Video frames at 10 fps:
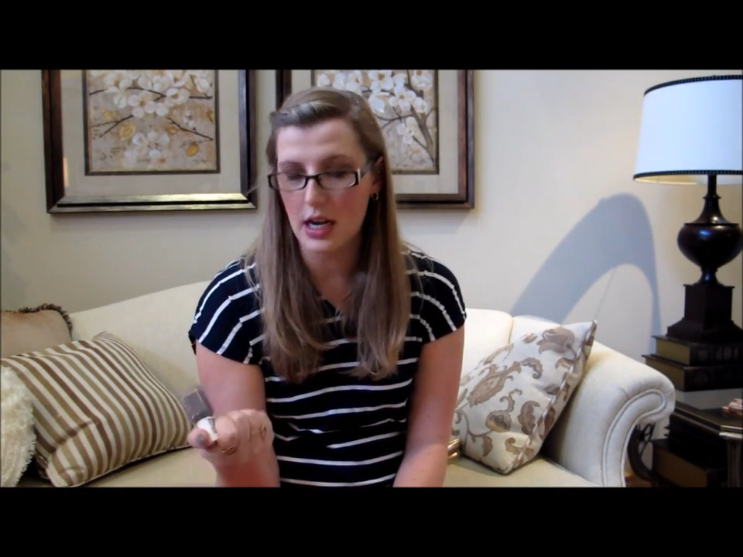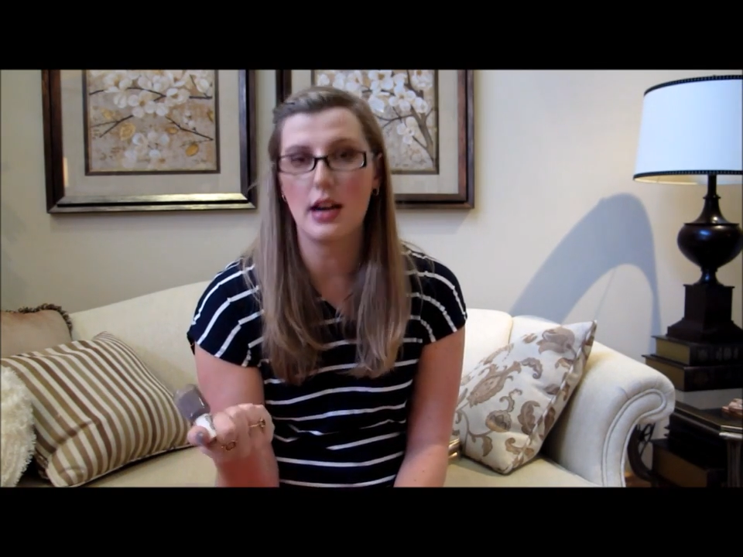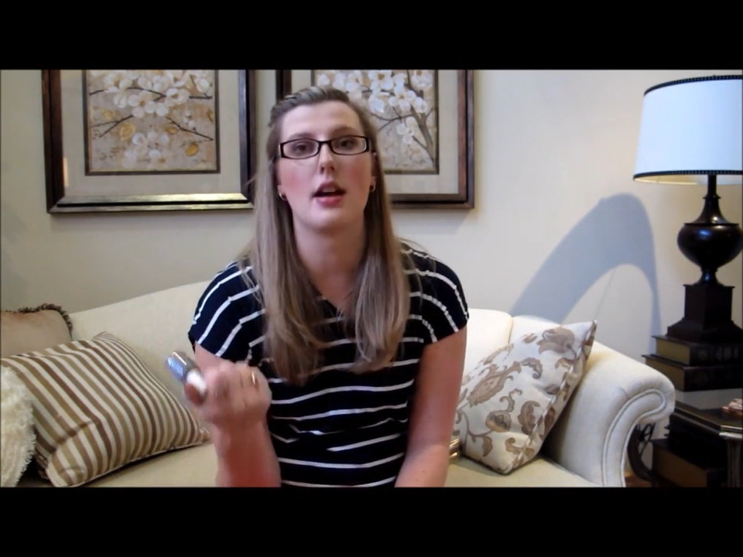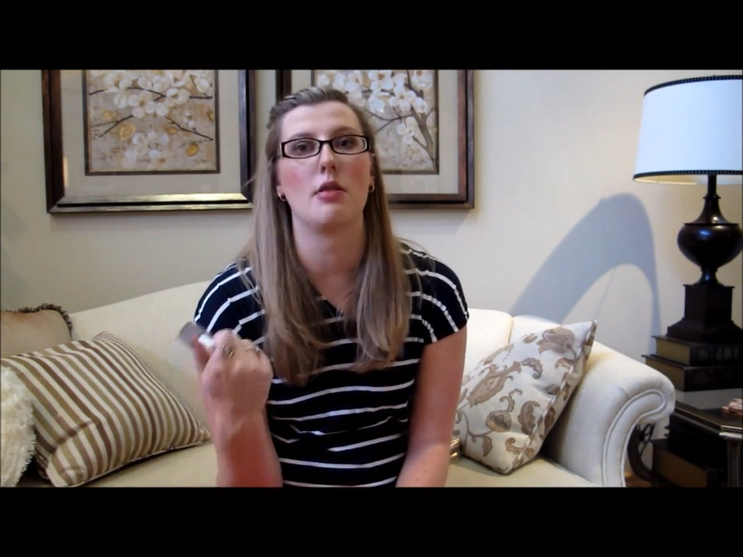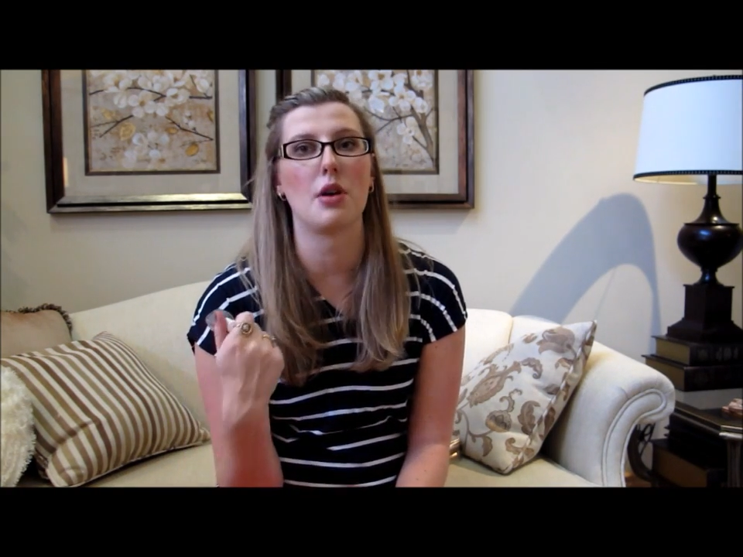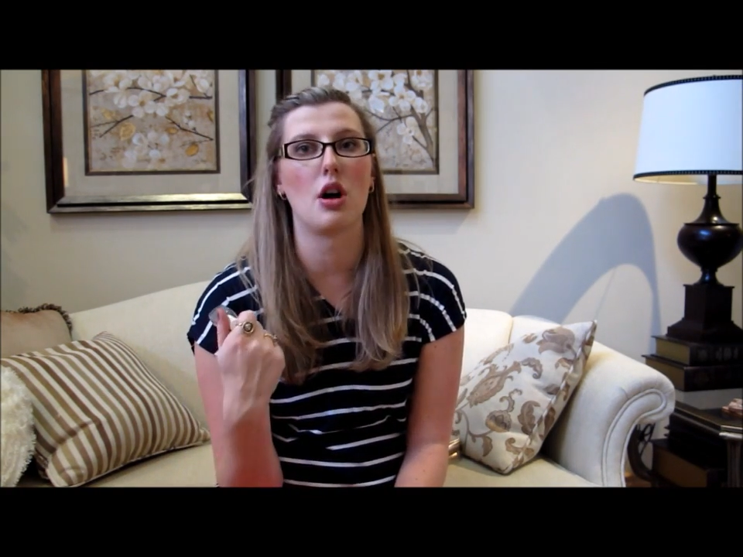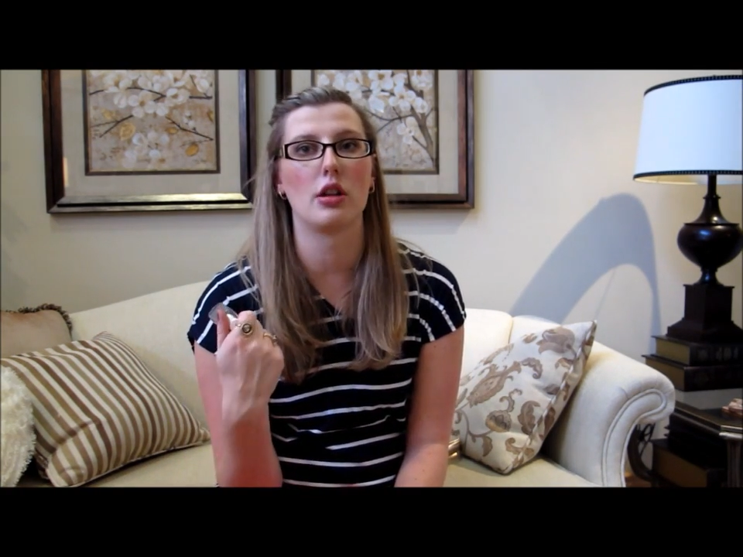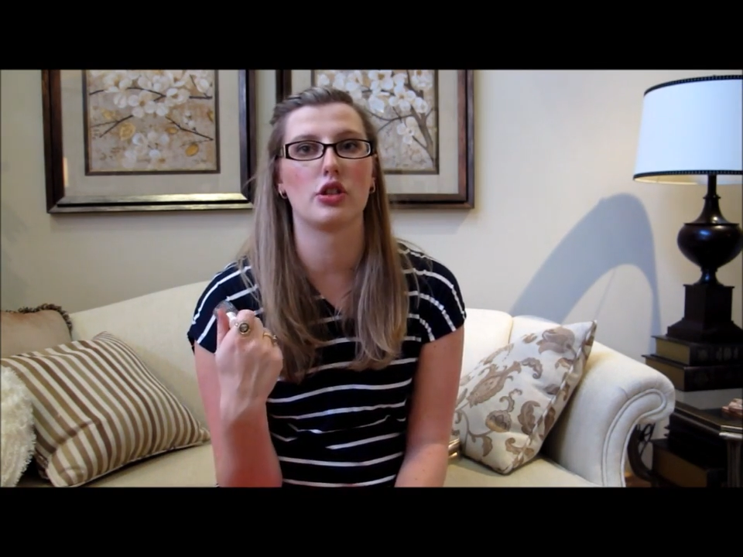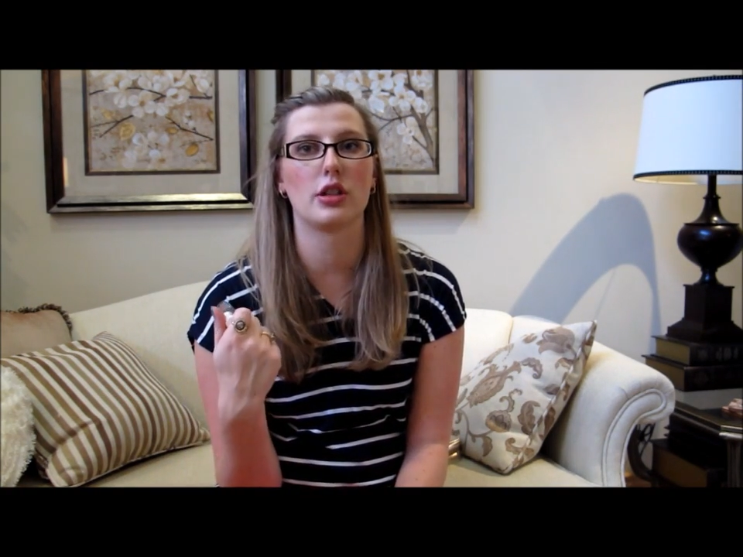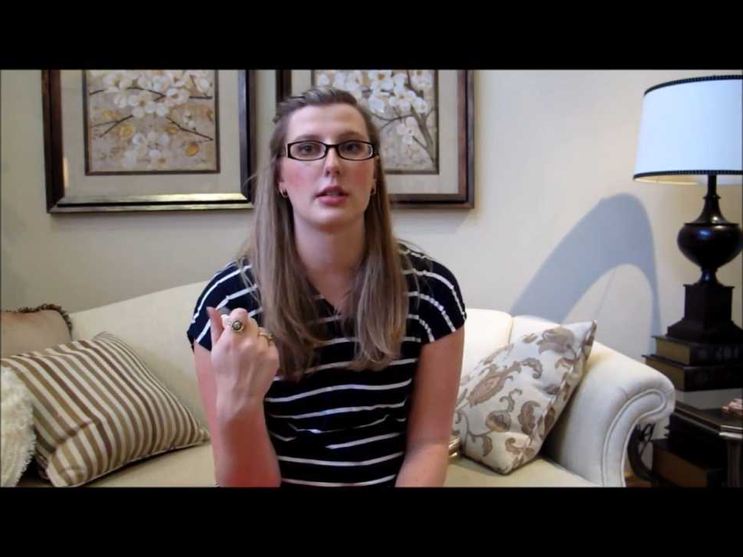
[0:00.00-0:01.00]
nail
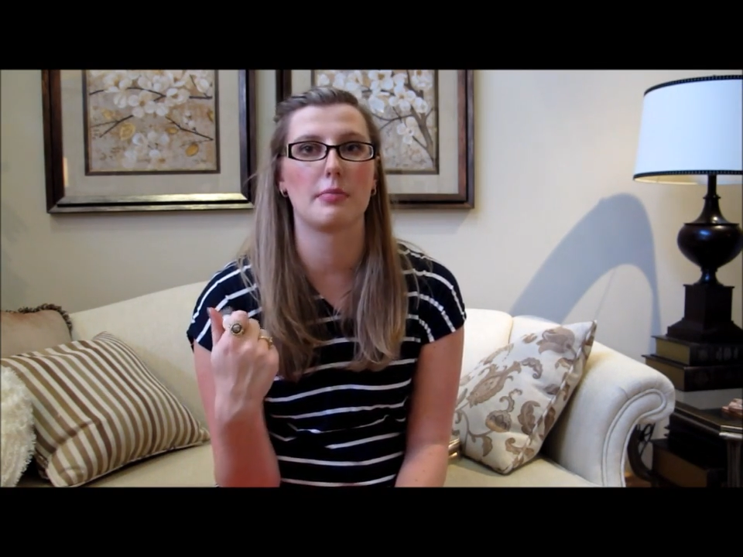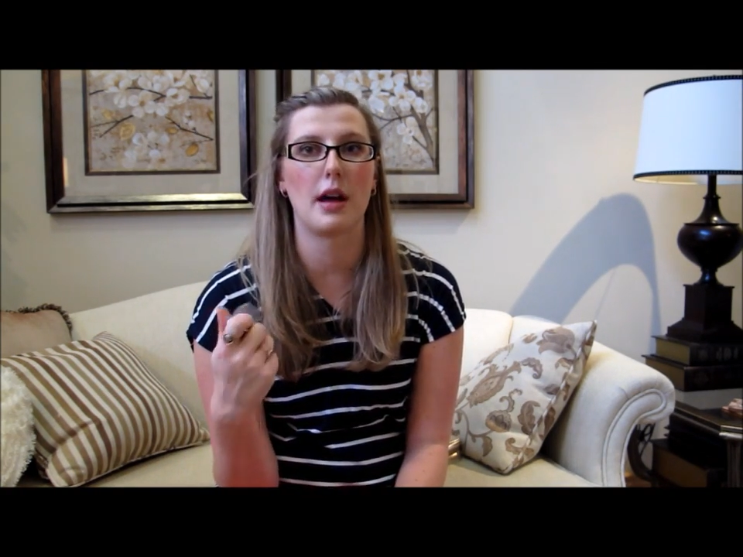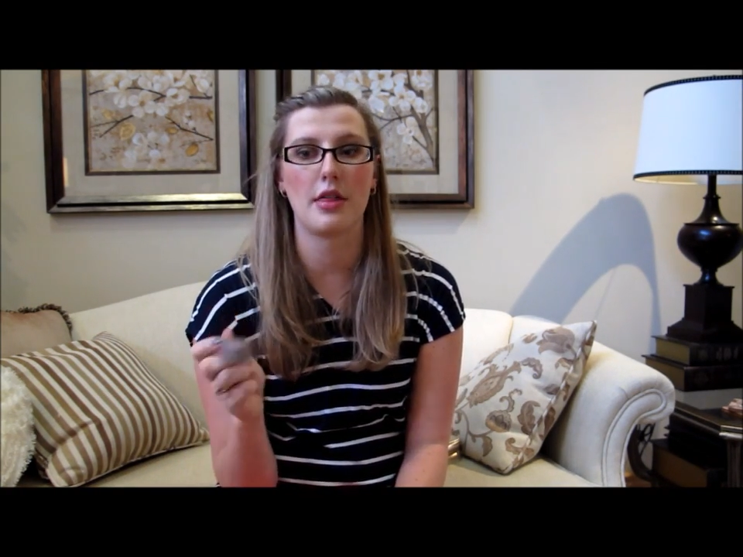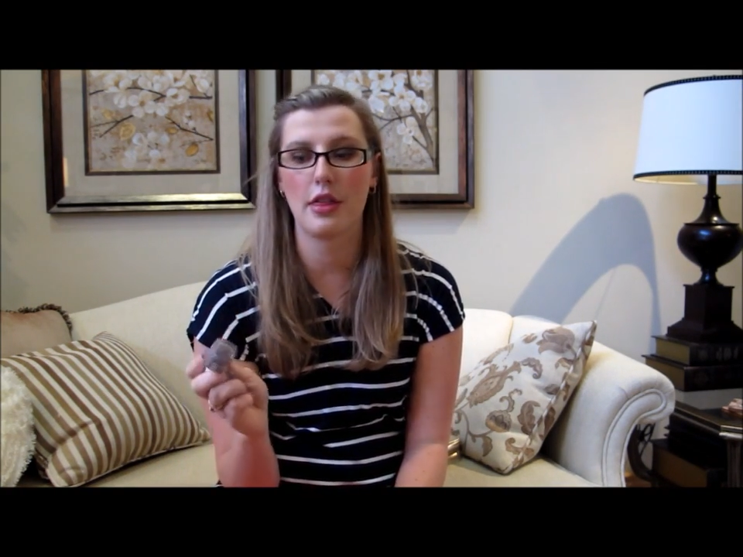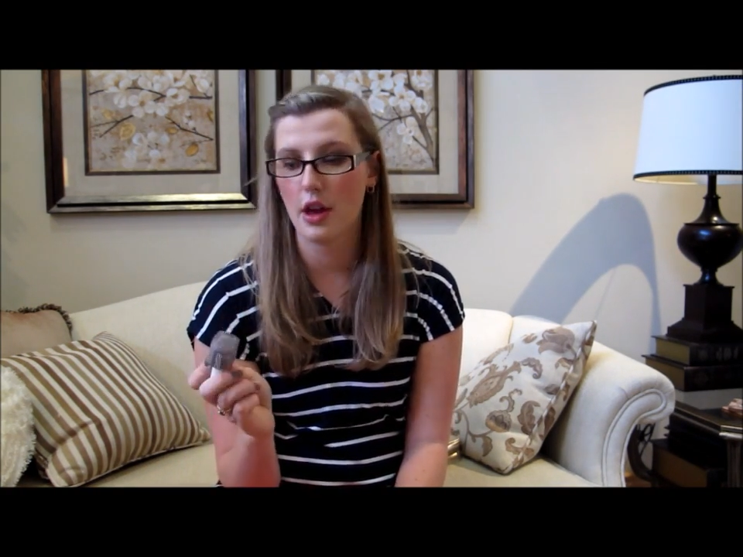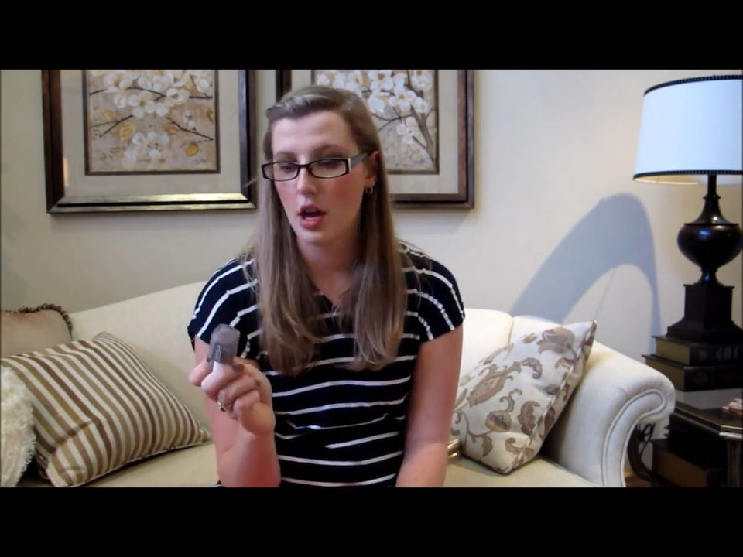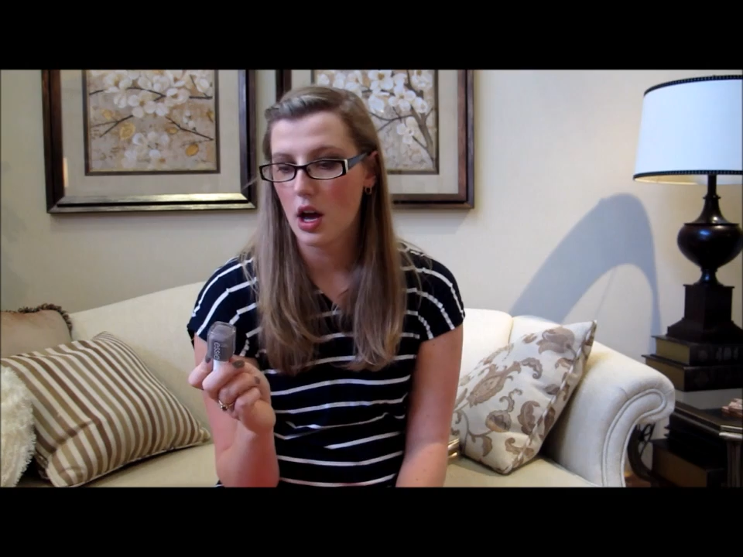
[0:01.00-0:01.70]
polish this month